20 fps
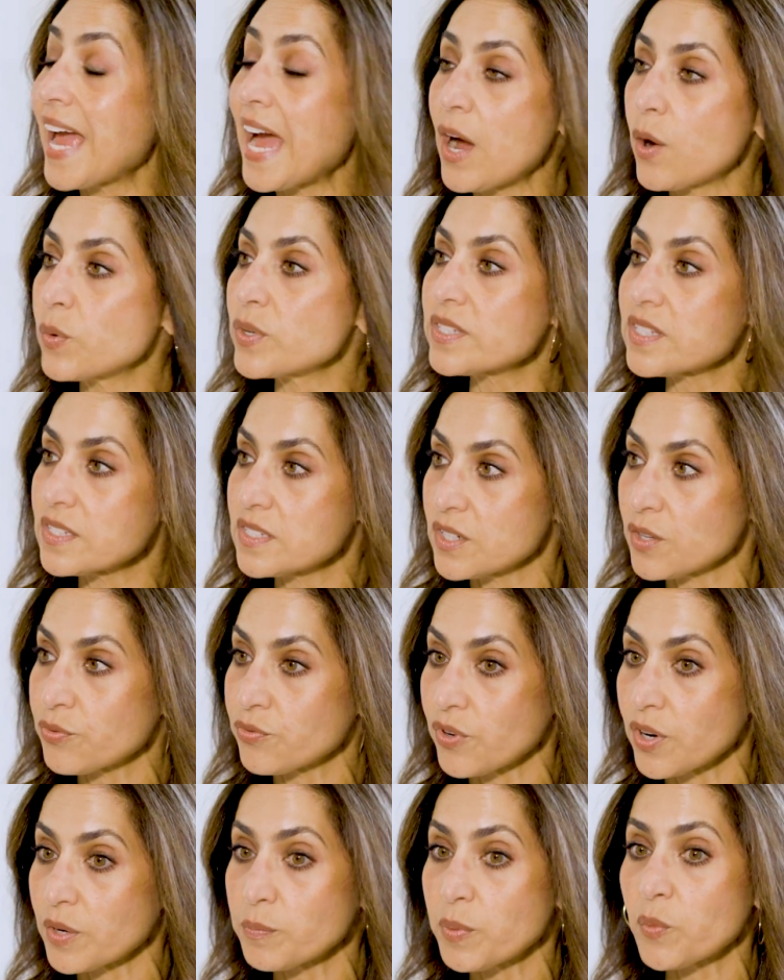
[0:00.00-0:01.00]
how is it
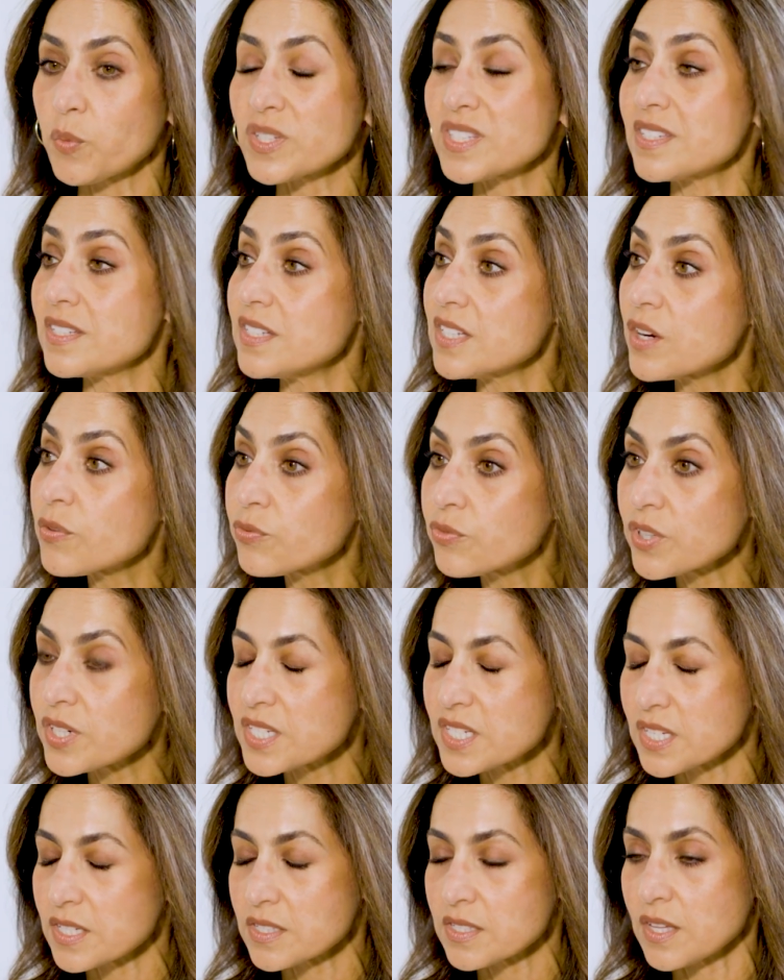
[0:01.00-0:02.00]
different? But what's
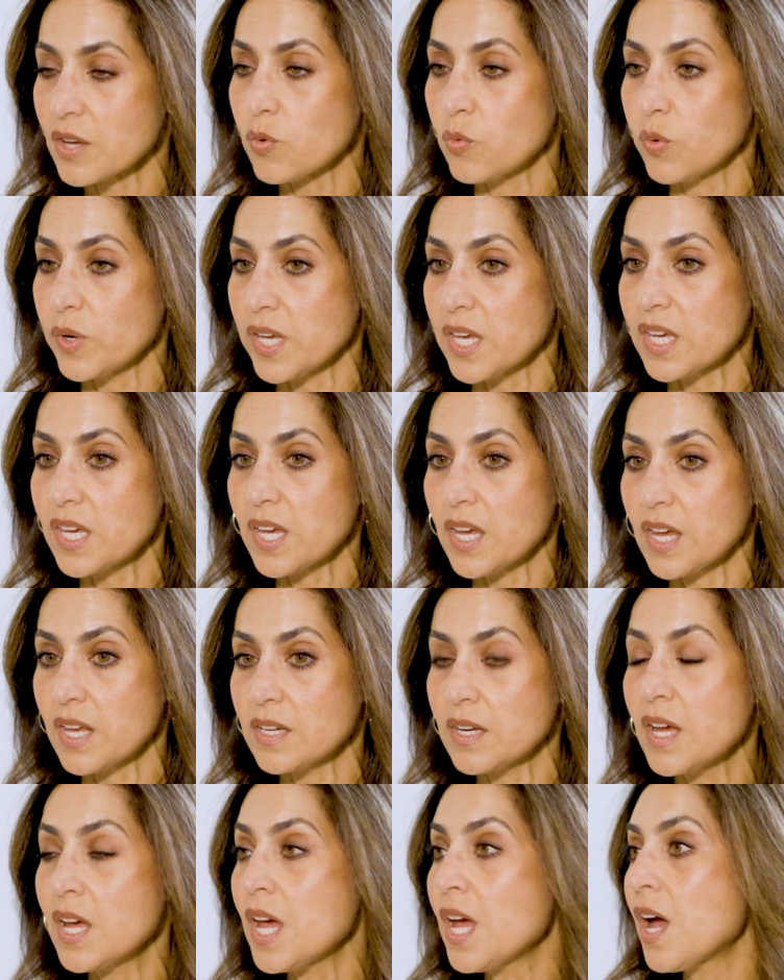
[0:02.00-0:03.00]
different is that we
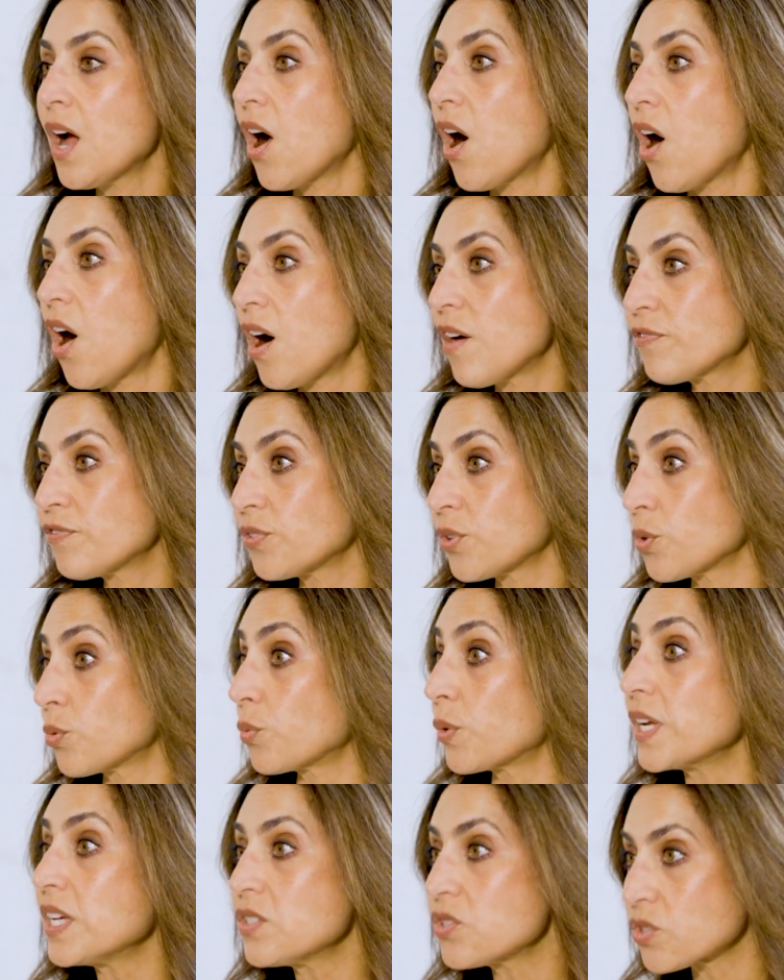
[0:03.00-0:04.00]
can offer
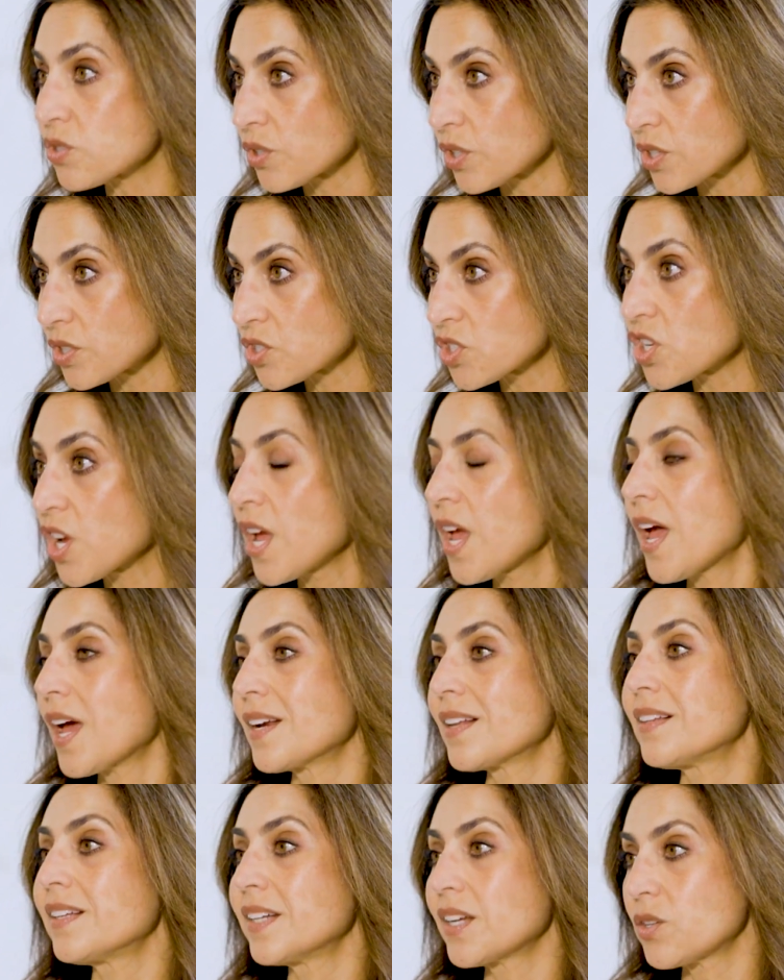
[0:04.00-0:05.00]
research
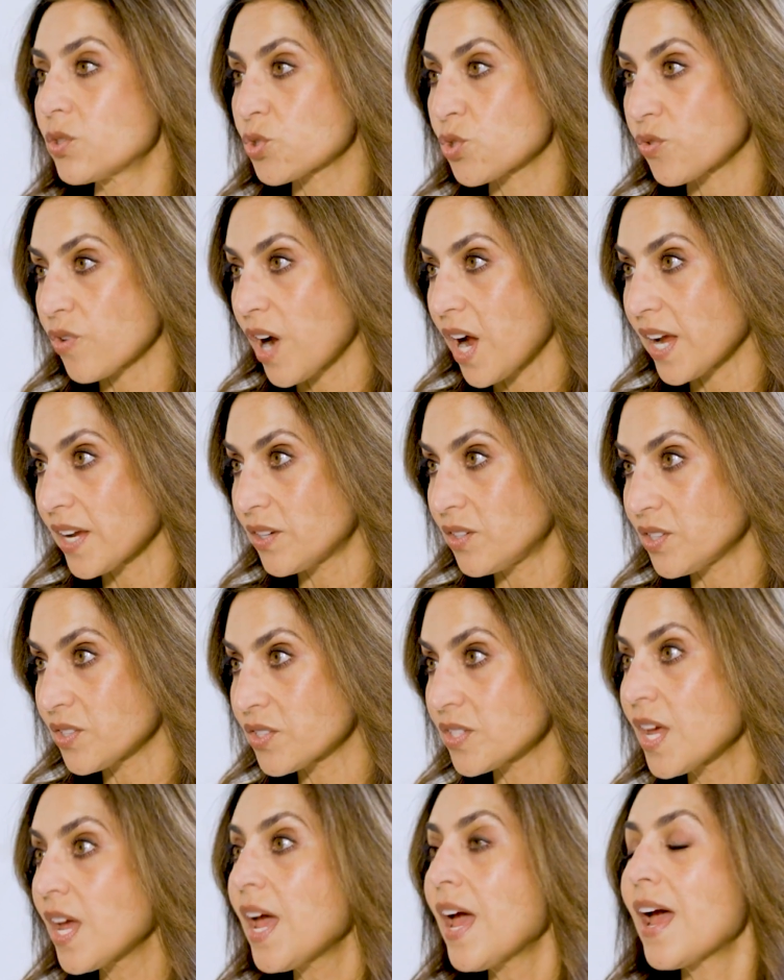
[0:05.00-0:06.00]
and clinical
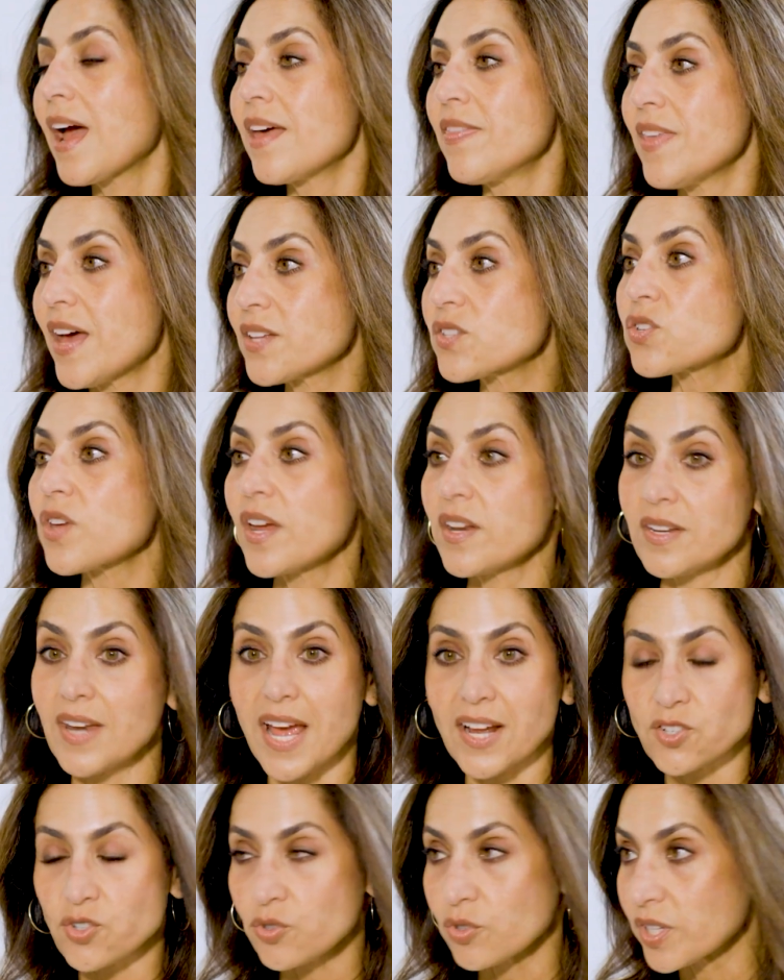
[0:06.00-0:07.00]
trials, and that's in
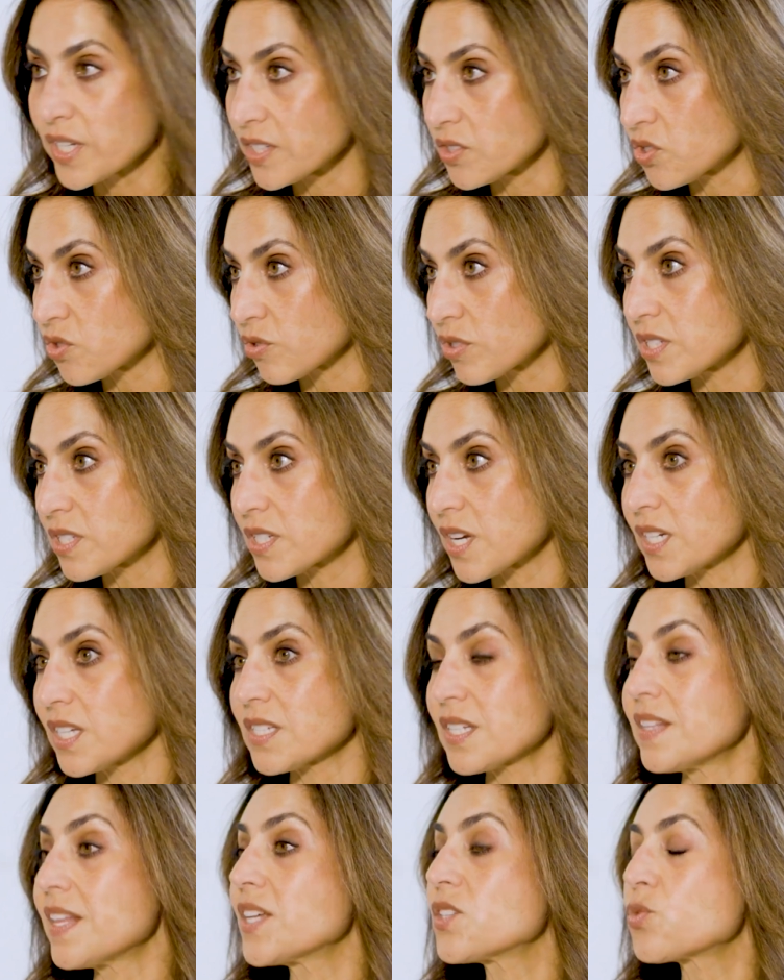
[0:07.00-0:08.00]
natural history
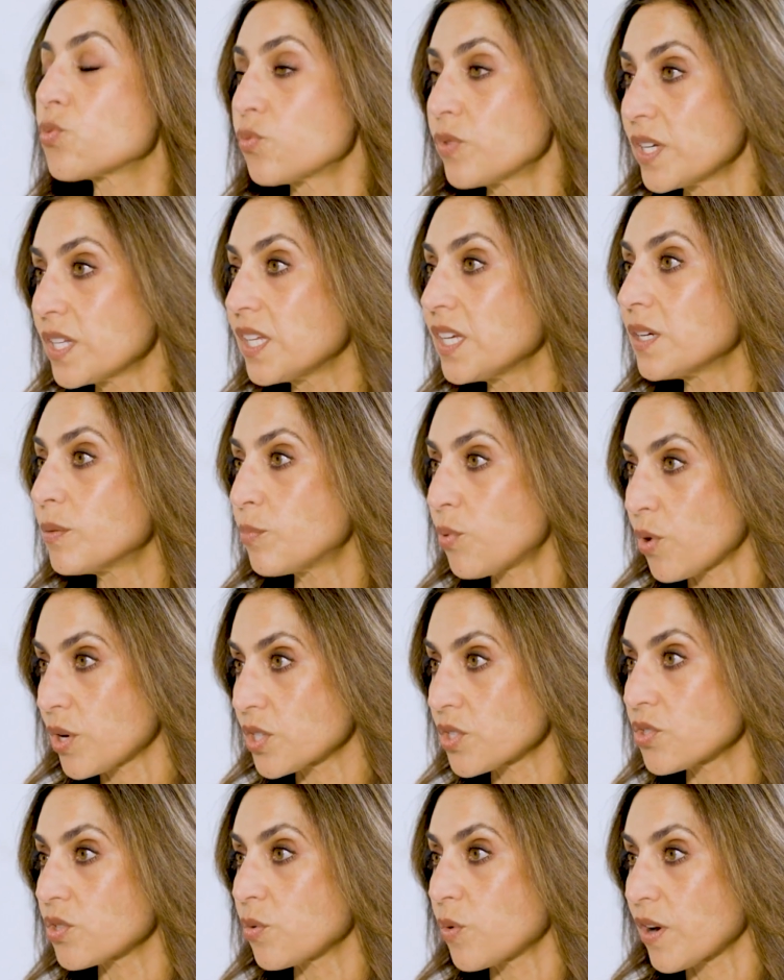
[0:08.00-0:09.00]
studies, and that's really
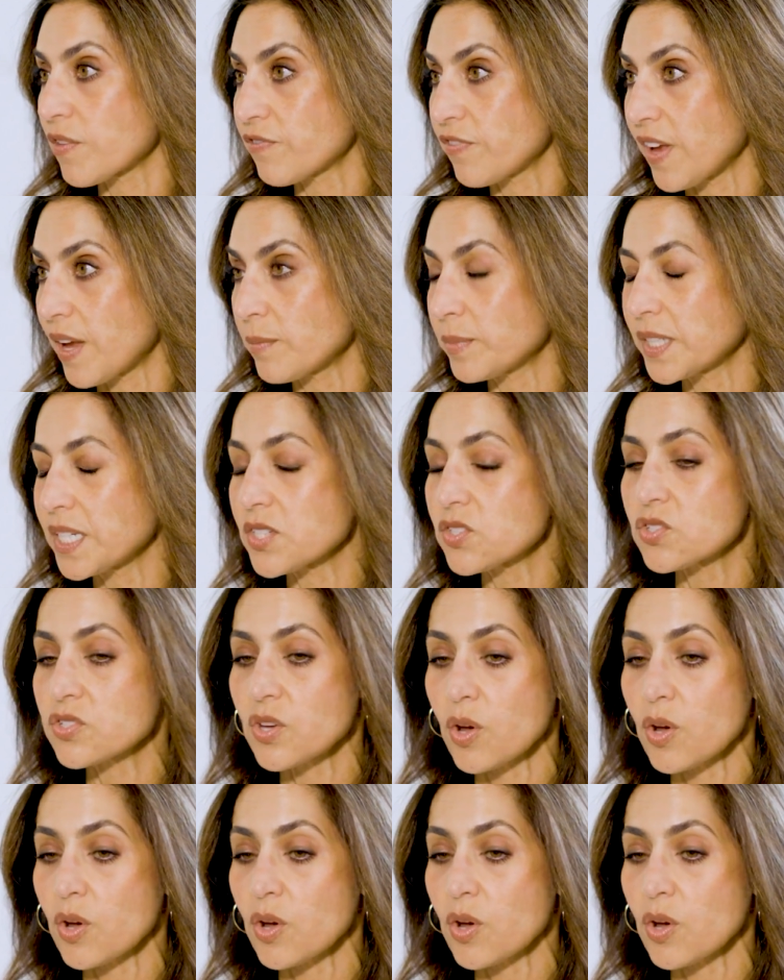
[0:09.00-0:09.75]
important to our families.